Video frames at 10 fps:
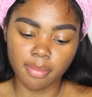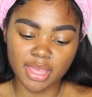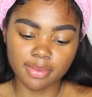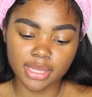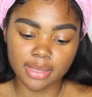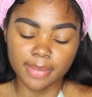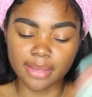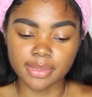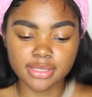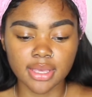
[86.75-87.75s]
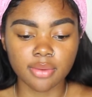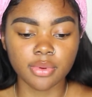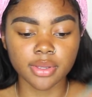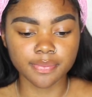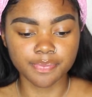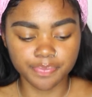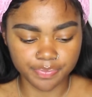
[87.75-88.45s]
the Maybelline Baby Skin one.